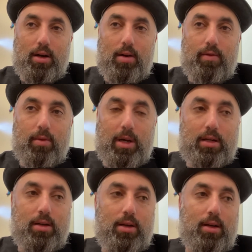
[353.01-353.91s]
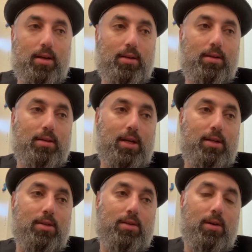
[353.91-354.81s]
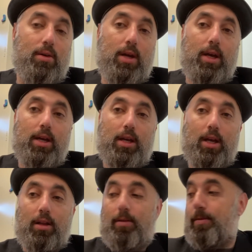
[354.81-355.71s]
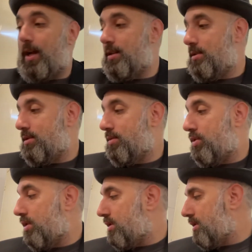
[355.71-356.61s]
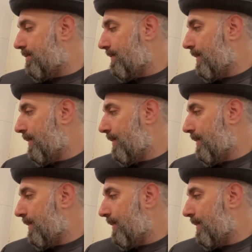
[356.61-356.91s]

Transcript: harmful bacteria and such. So killing flies is important.